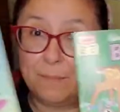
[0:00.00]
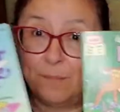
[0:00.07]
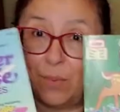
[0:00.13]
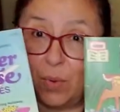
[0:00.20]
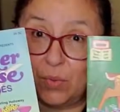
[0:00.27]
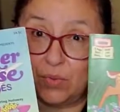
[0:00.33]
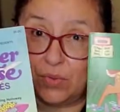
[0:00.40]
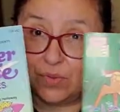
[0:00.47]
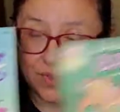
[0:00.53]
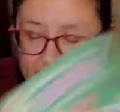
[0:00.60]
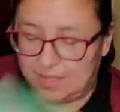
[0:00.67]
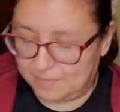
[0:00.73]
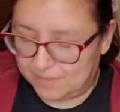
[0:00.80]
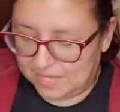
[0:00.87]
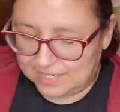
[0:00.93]
both of
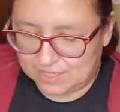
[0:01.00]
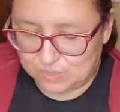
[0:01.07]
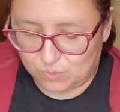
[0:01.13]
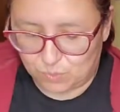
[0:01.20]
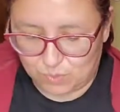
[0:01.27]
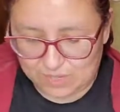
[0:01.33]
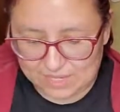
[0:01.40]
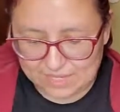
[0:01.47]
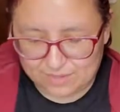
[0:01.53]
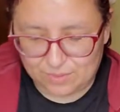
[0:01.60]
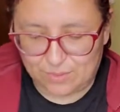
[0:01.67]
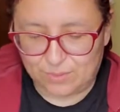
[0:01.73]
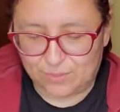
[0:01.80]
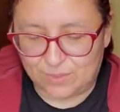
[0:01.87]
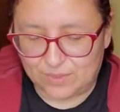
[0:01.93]
them. That is way
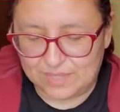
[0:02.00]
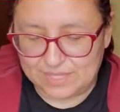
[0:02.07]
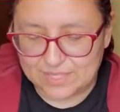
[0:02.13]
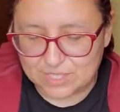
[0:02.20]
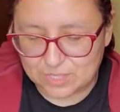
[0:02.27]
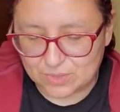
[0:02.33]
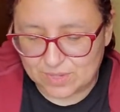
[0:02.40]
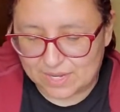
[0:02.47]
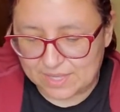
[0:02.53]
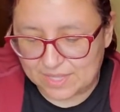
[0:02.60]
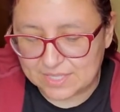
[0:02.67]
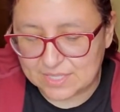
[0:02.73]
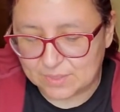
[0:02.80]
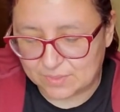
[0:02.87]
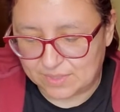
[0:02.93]
cool. Let's try
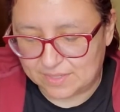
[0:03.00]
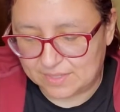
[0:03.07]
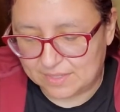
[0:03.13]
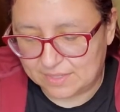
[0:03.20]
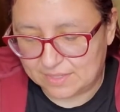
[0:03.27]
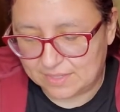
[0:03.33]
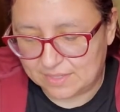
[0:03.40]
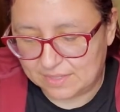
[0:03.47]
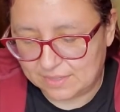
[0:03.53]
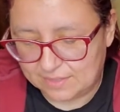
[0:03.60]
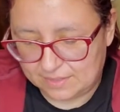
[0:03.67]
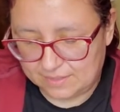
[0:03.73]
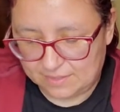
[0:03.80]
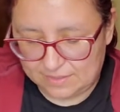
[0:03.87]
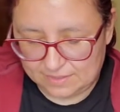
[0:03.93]
this one.
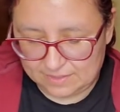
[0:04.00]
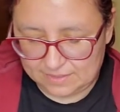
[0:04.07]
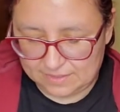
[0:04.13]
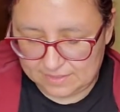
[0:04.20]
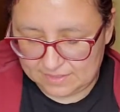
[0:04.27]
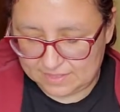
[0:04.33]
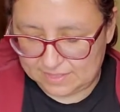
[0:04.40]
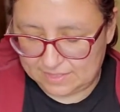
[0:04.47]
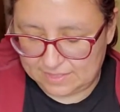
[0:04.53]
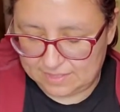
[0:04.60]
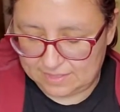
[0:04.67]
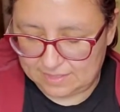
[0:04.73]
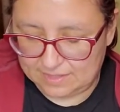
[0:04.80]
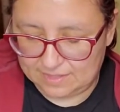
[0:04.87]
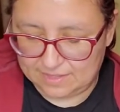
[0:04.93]
Let's see
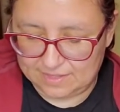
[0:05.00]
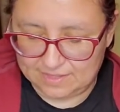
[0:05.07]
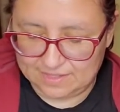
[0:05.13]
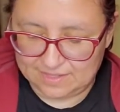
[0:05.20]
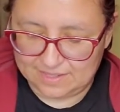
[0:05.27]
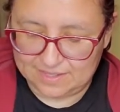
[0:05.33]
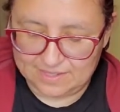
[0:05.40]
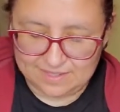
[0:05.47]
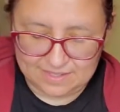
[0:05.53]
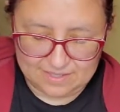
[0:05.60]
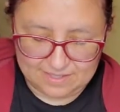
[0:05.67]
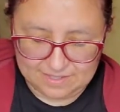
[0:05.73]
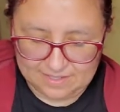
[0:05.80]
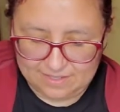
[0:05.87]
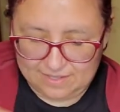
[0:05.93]
here.
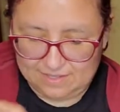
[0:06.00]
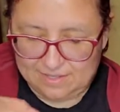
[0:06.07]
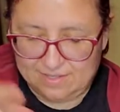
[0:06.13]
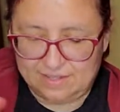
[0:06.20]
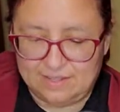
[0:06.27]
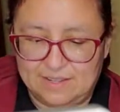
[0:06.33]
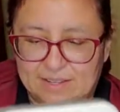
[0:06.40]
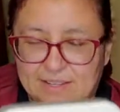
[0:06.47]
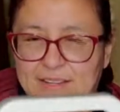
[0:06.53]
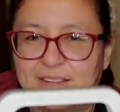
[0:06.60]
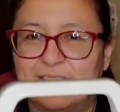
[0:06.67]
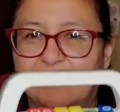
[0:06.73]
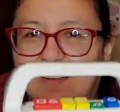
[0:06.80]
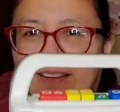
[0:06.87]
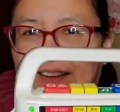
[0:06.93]
Let's begin
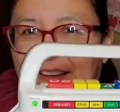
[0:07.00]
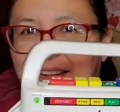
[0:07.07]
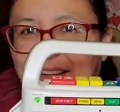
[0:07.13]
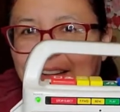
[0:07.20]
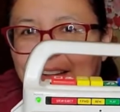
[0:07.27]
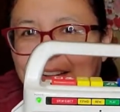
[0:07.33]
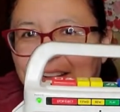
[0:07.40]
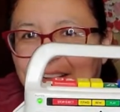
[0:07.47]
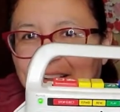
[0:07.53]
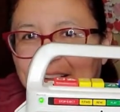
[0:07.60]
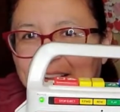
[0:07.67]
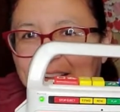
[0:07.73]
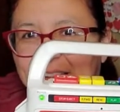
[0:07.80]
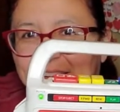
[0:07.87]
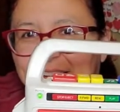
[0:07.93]
now.
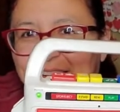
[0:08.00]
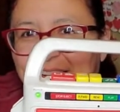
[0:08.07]
Oh.